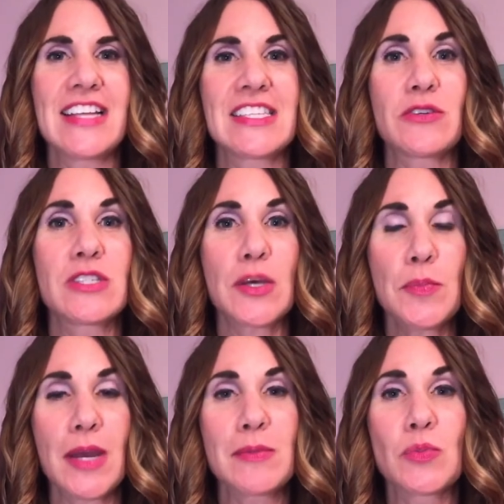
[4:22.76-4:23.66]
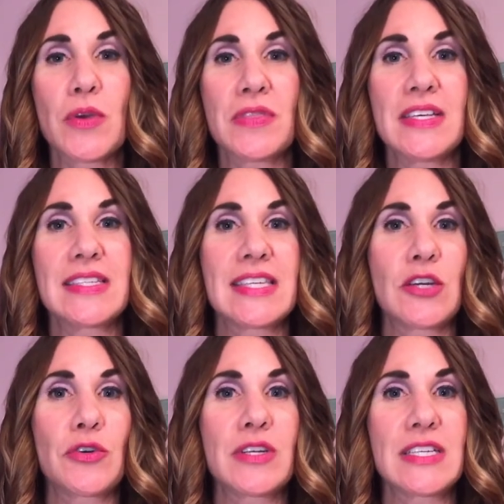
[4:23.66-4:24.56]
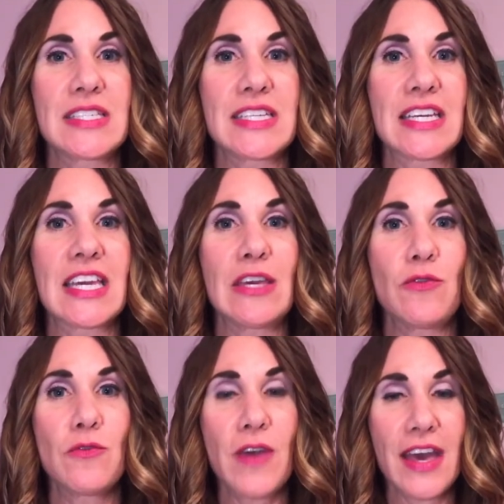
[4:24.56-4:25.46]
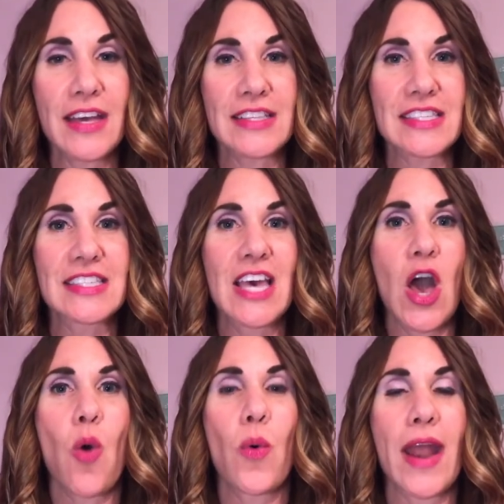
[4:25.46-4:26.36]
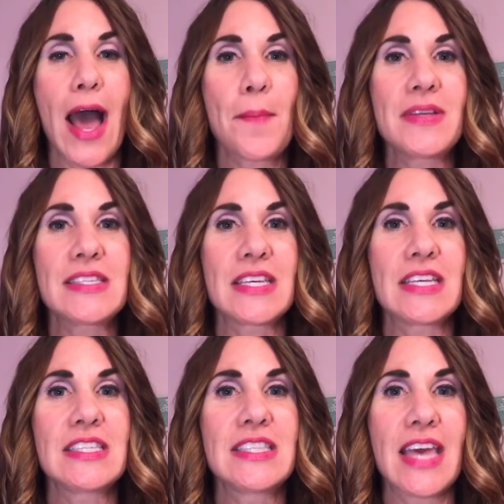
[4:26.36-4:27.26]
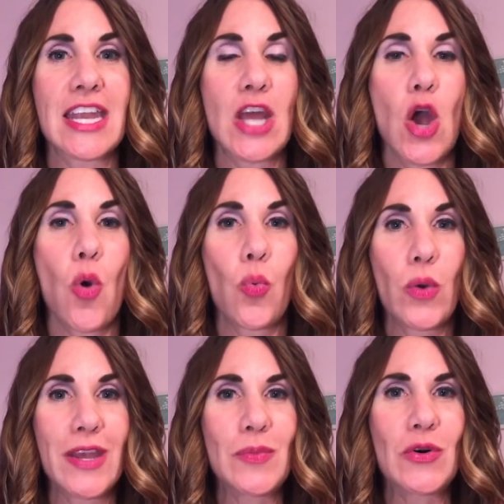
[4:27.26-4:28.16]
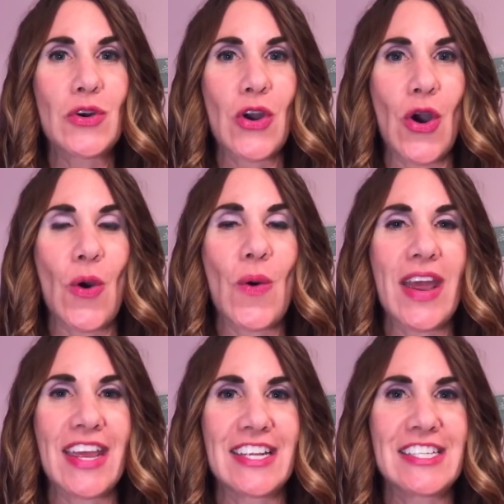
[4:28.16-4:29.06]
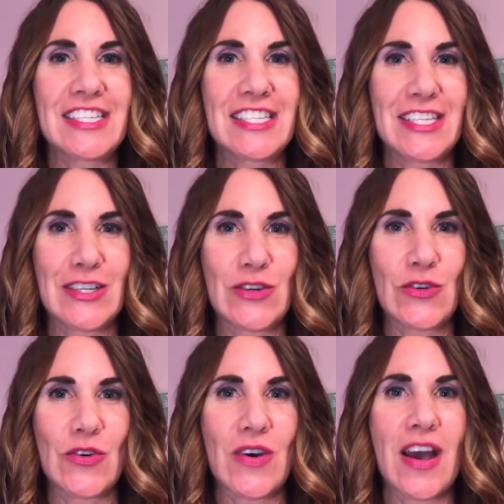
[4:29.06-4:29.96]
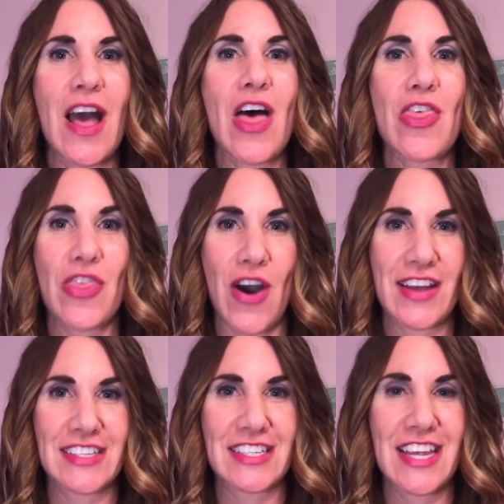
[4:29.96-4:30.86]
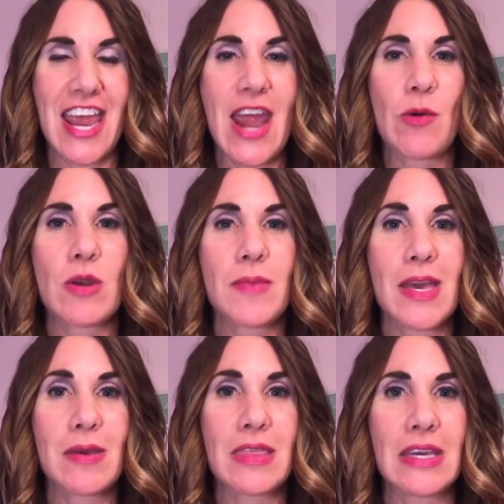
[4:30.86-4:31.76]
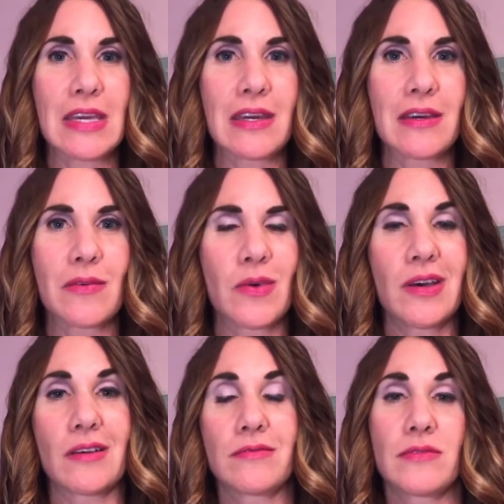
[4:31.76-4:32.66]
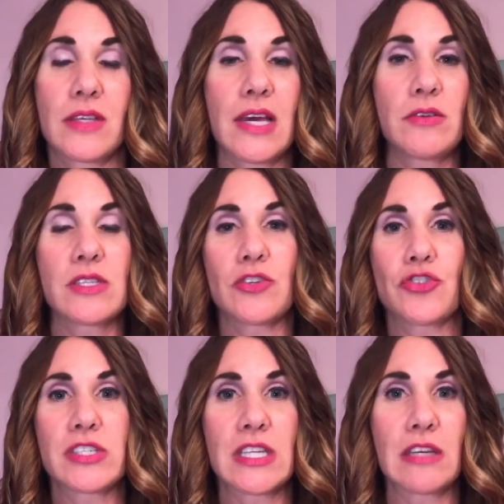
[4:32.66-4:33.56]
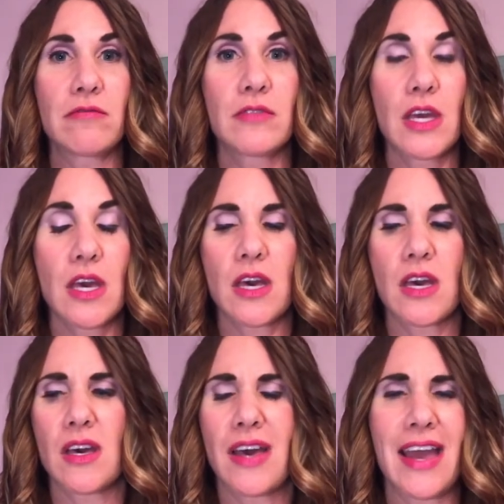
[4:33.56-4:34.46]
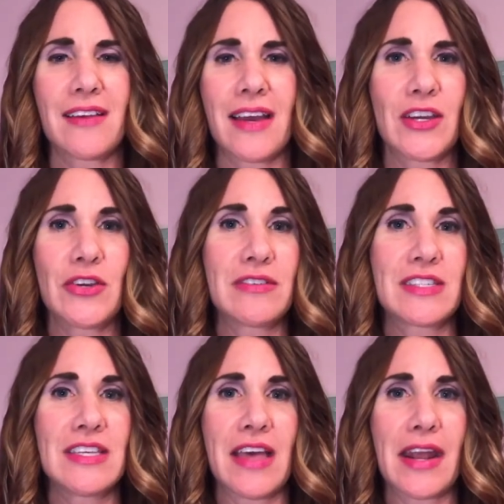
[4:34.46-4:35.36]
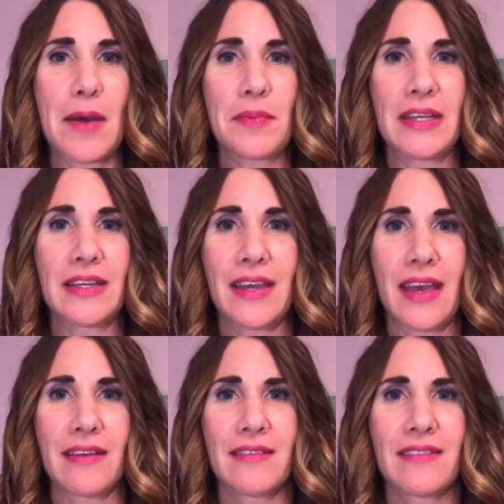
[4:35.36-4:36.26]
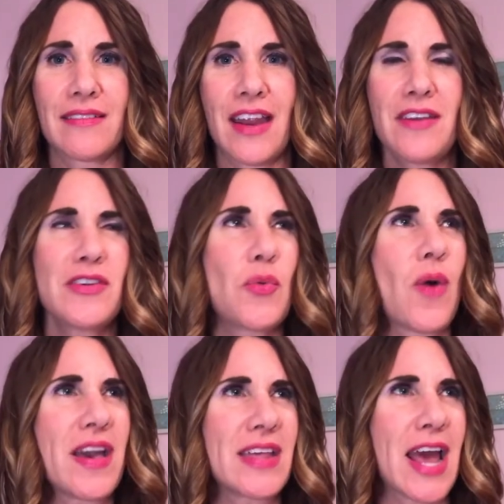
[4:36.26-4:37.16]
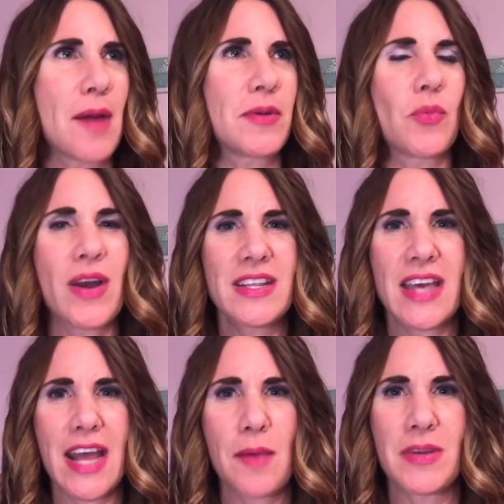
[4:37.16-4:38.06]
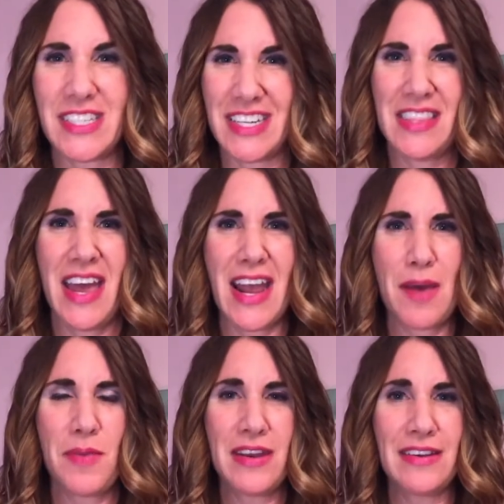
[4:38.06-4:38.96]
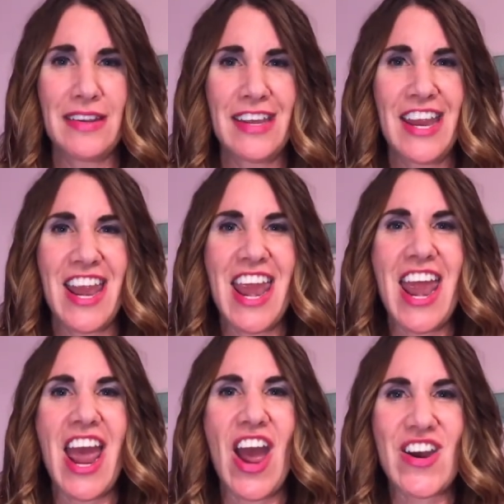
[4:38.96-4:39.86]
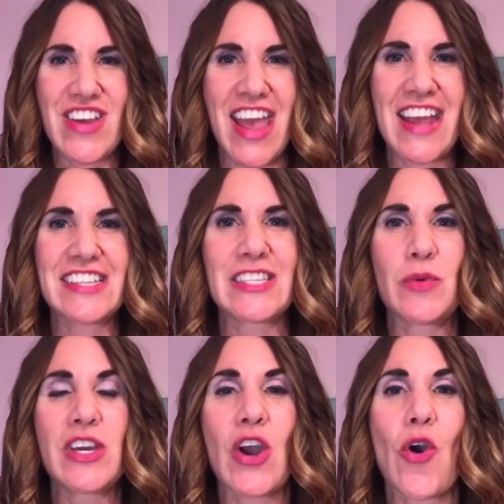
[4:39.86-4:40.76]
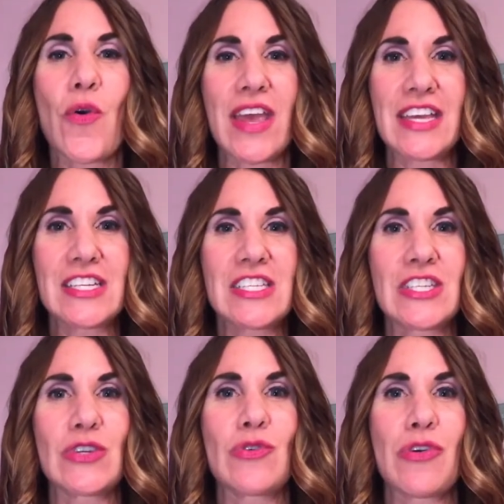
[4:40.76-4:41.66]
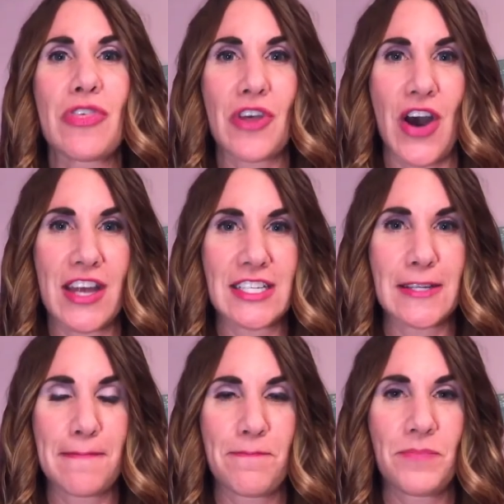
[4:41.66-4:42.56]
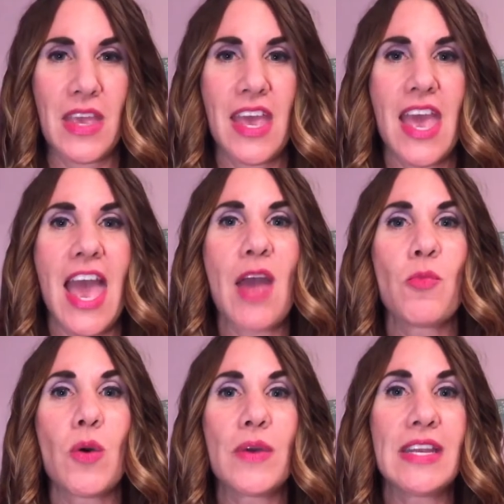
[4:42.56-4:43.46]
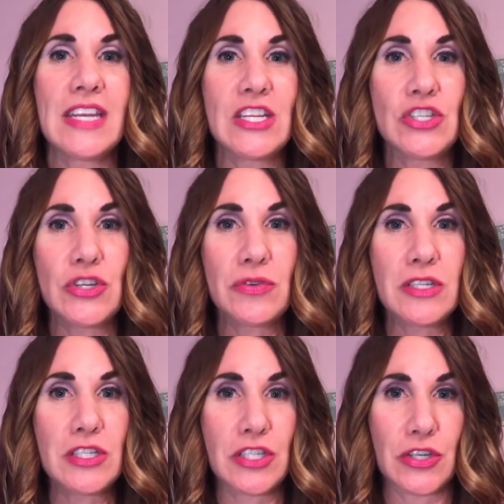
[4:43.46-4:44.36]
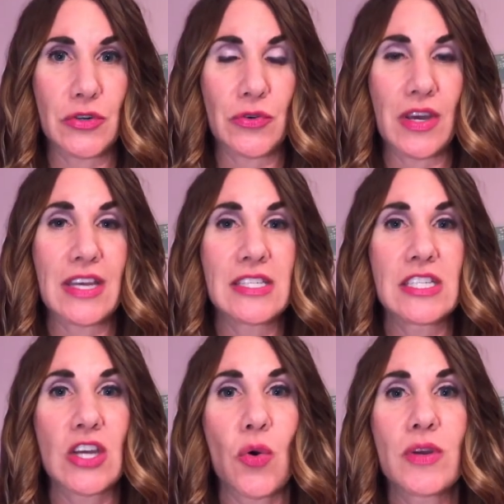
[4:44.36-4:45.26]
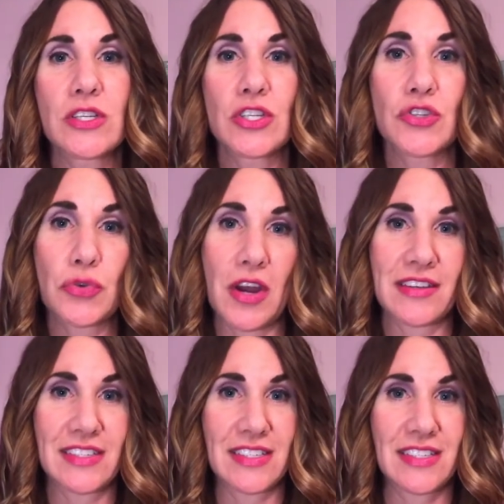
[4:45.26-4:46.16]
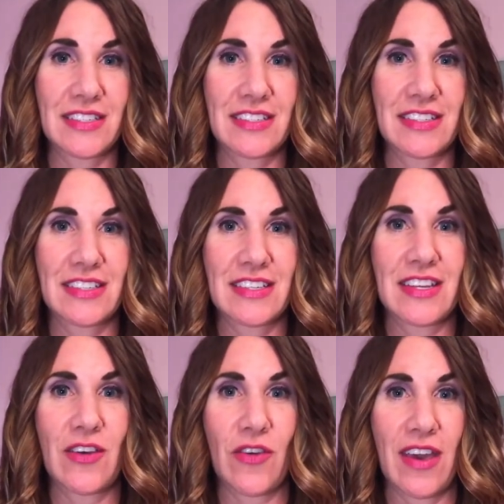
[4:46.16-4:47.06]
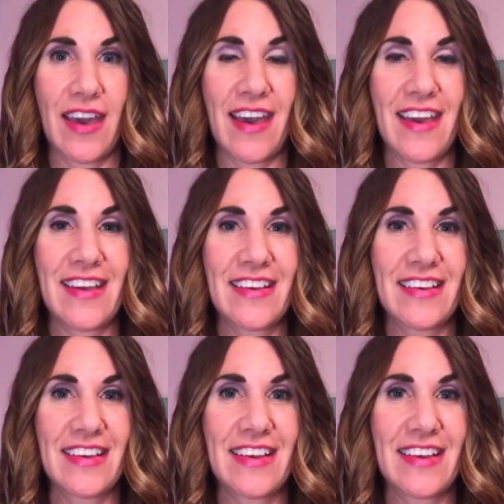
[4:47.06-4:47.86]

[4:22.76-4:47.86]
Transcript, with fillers: And so sometimes with these synchronistic events, what happens is then we will go into thought. We may think, wow, well, that was interesting. Uh, I, I couldn't see that happening again. I don't even know why that happened. Why did that happen? Did that happen? Okay, so we go into thought. And what we need you to do is to go into trust. Okay?